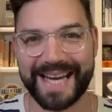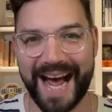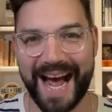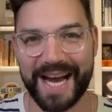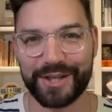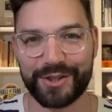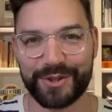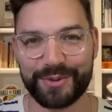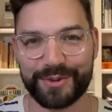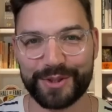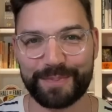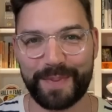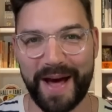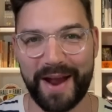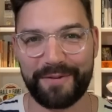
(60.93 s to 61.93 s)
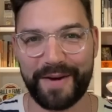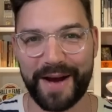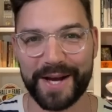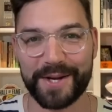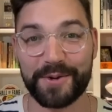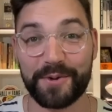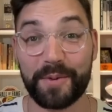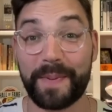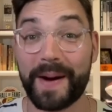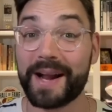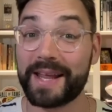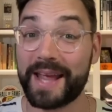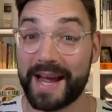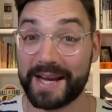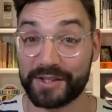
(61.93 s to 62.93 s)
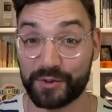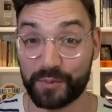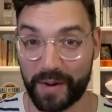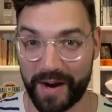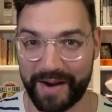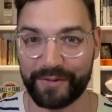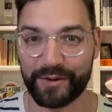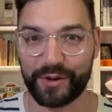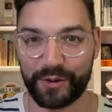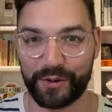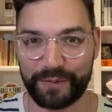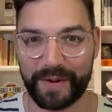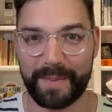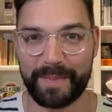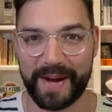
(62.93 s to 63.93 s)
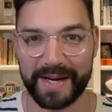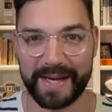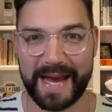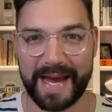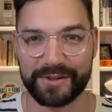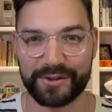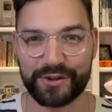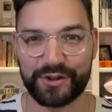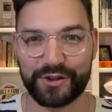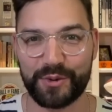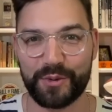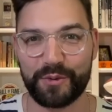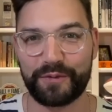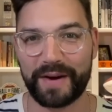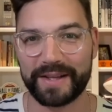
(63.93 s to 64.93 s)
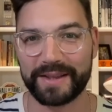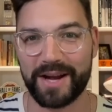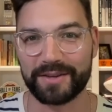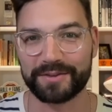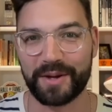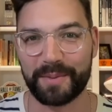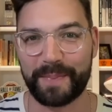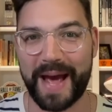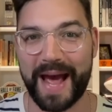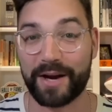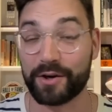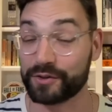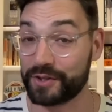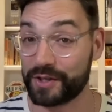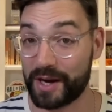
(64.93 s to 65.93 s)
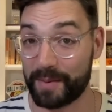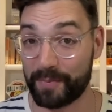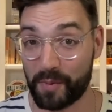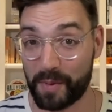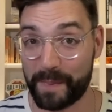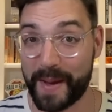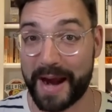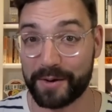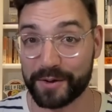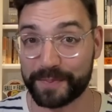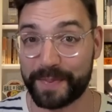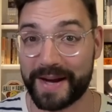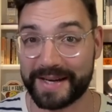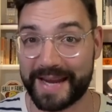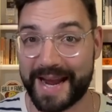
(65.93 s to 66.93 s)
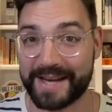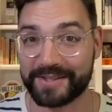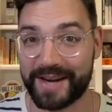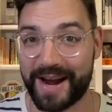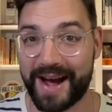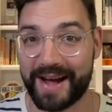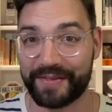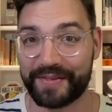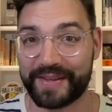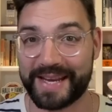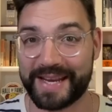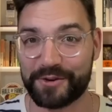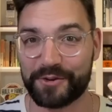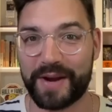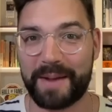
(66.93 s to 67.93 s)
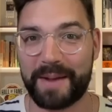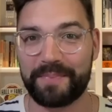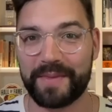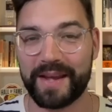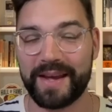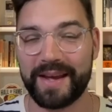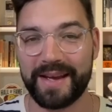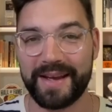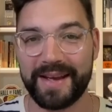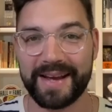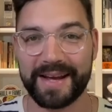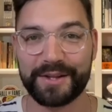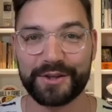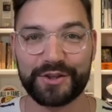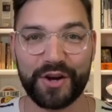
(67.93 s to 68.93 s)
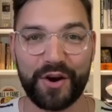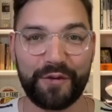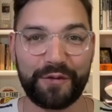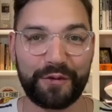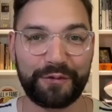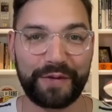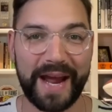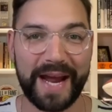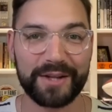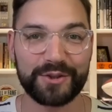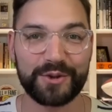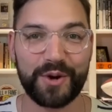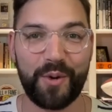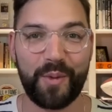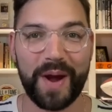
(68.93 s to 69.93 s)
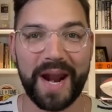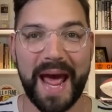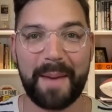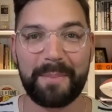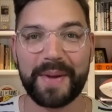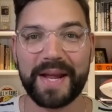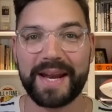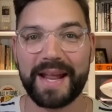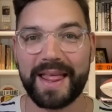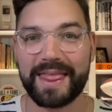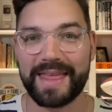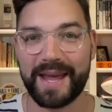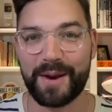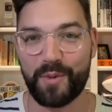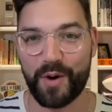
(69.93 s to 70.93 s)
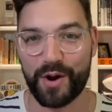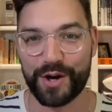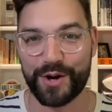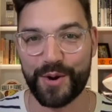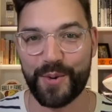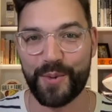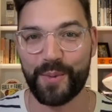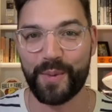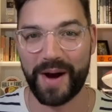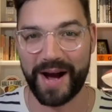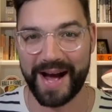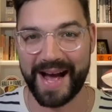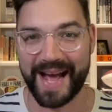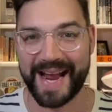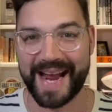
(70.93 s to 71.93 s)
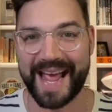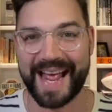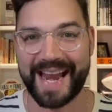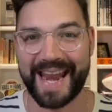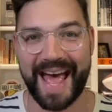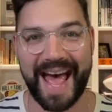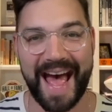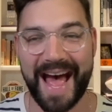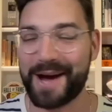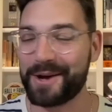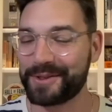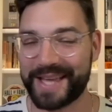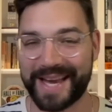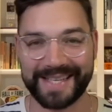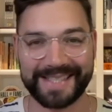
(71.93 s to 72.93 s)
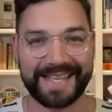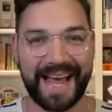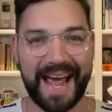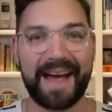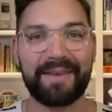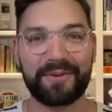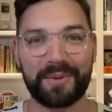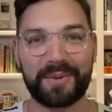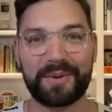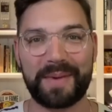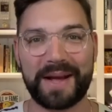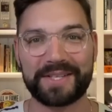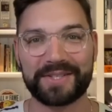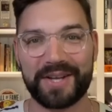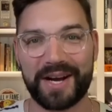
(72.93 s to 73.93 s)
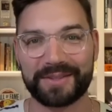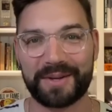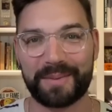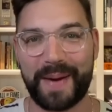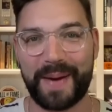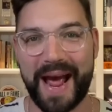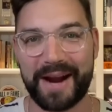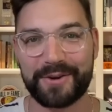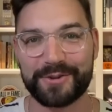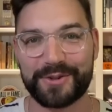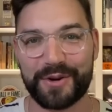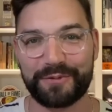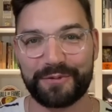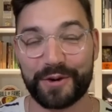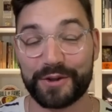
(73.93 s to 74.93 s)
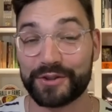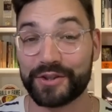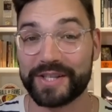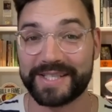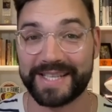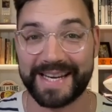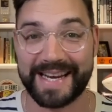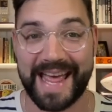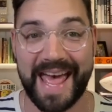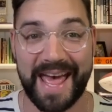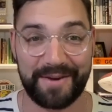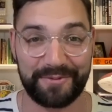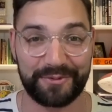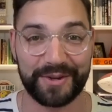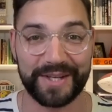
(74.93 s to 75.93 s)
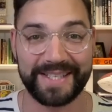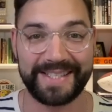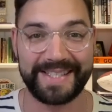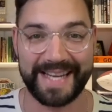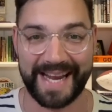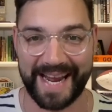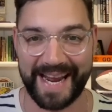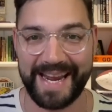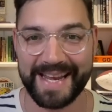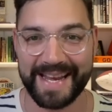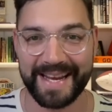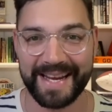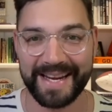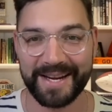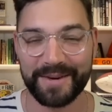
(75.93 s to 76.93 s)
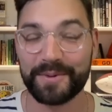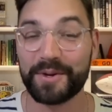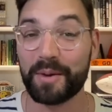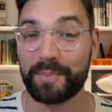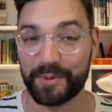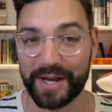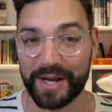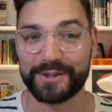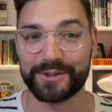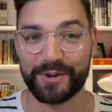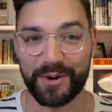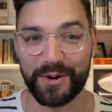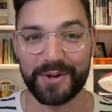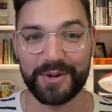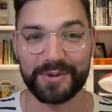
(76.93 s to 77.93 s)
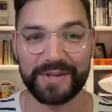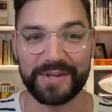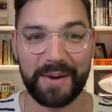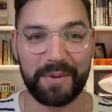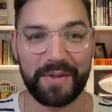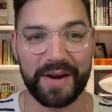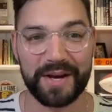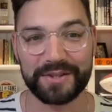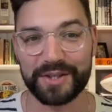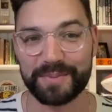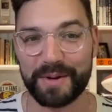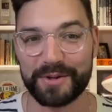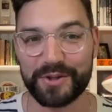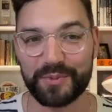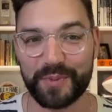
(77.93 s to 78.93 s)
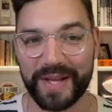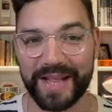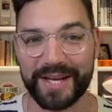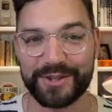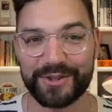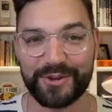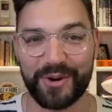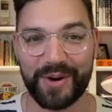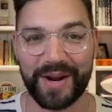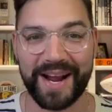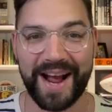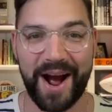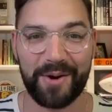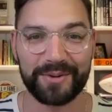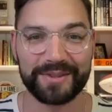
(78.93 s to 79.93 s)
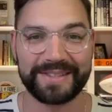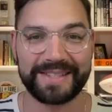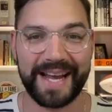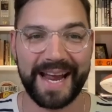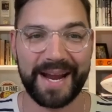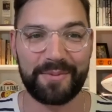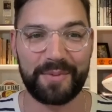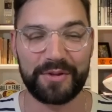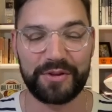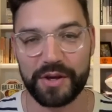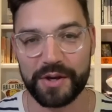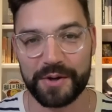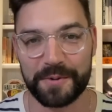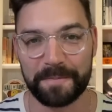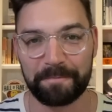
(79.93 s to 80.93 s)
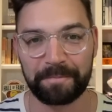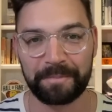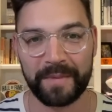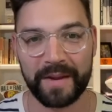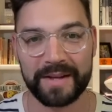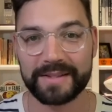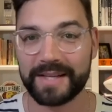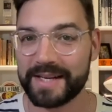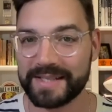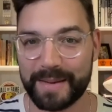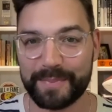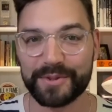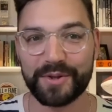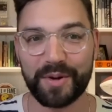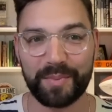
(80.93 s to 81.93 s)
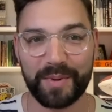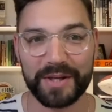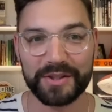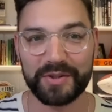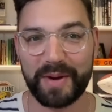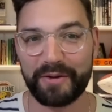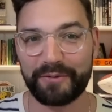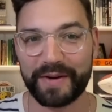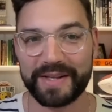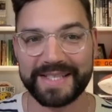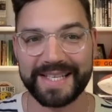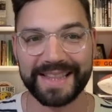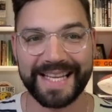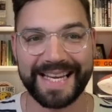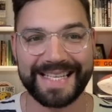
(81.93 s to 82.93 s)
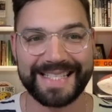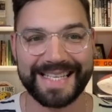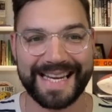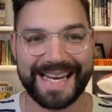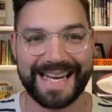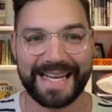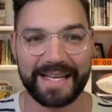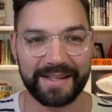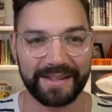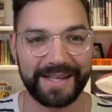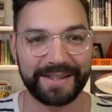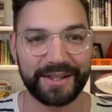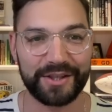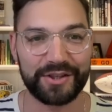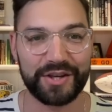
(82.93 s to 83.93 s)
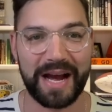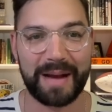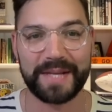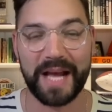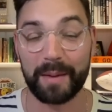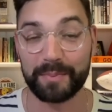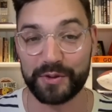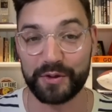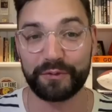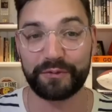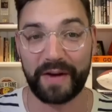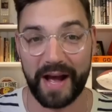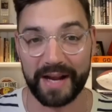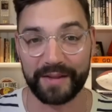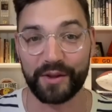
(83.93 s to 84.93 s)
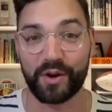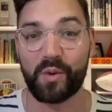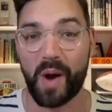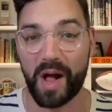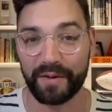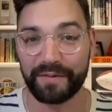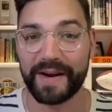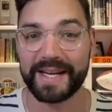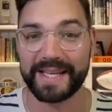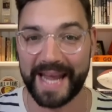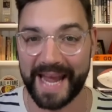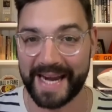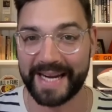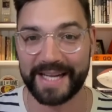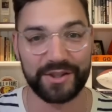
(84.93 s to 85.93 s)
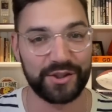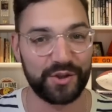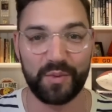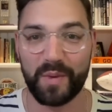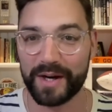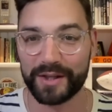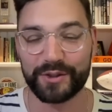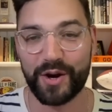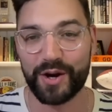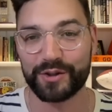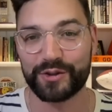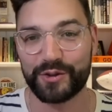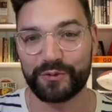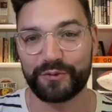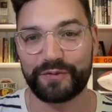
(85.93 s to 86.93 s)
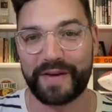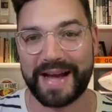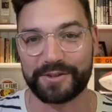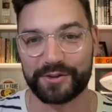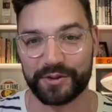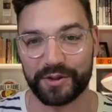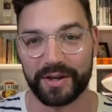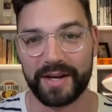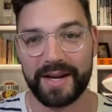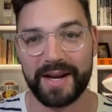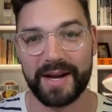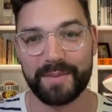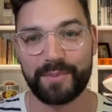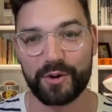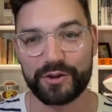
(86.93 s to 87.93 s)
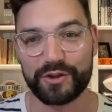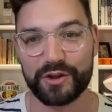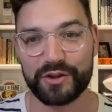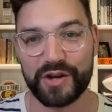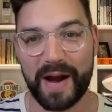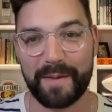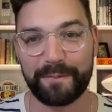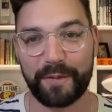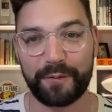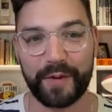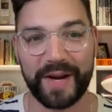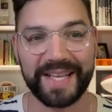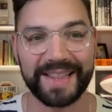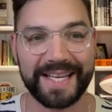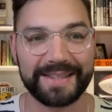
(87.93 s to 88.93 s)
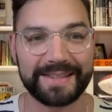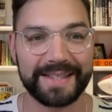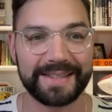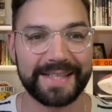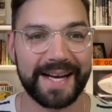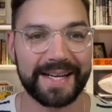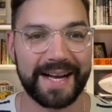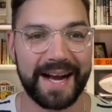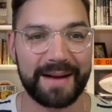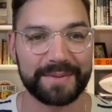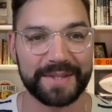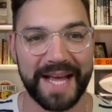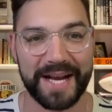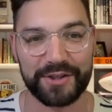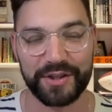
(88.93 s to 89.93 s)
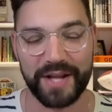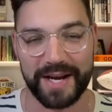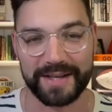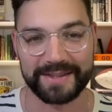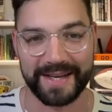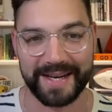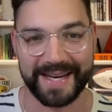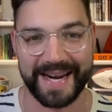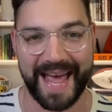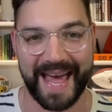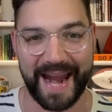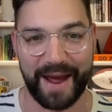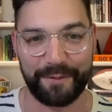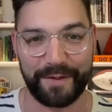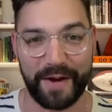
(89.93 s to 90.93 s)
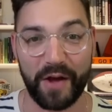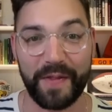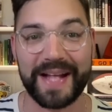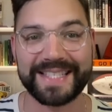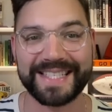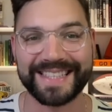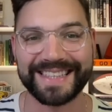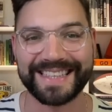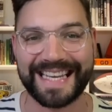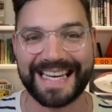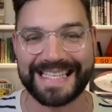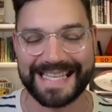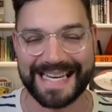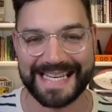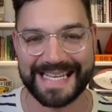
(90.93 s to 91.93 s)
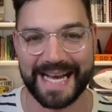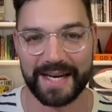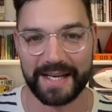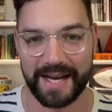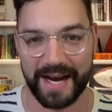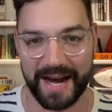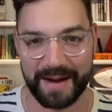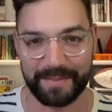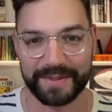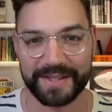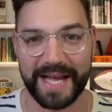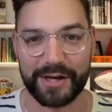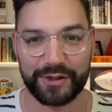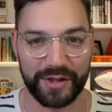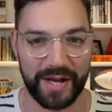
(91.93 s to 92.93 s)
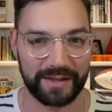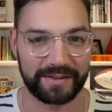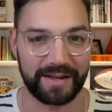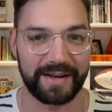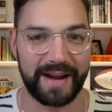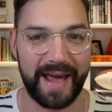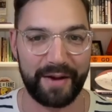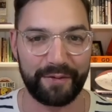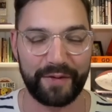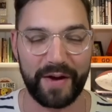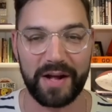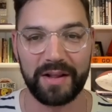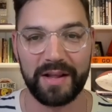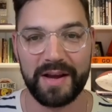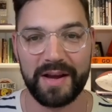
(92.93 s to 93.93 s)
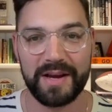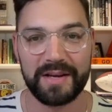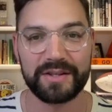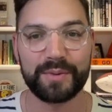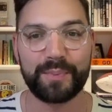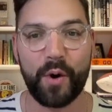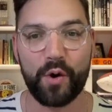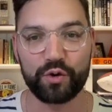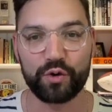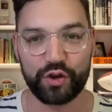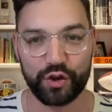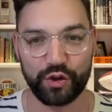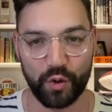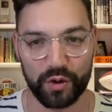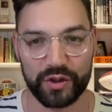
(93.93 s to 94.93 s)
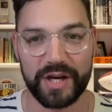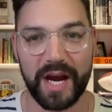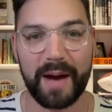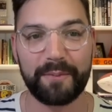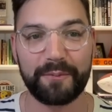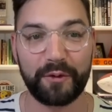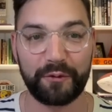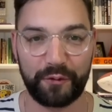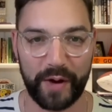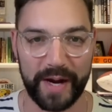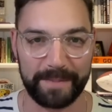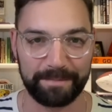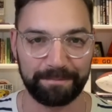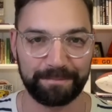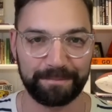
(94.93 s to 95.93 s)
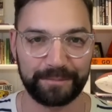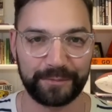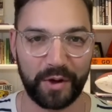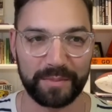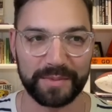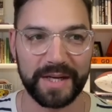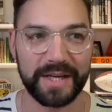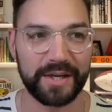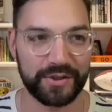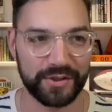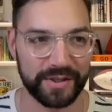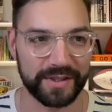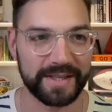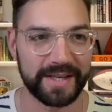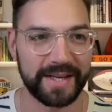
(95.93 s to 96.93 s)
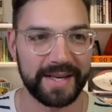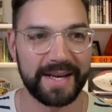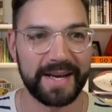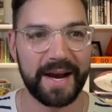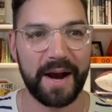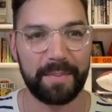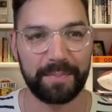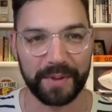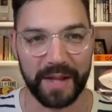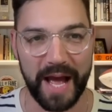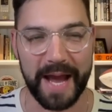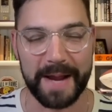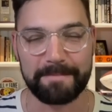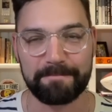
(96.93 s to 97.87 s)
iTunes, Spotify, Google Podcasts, wherever you find podcasts, you will find Locked On Packers, the number one Packers podcast on the internet. And the show for fans who know what happened, they want to know why and how. Thanks to everyone who makes Locked On Packers their first listen every day. We hope you like starting your day with us as much as we like starting our day with you. Today's episode brought to you by our friends at LinkedIn. LinkedIn Jobs helps you find the qualified candidates you want to talk to faster. Post your job for free at linkedin.com/lockedonNFL. That's linkedin.com/lockedonNFL to post your job for free. Terms and conditions apply.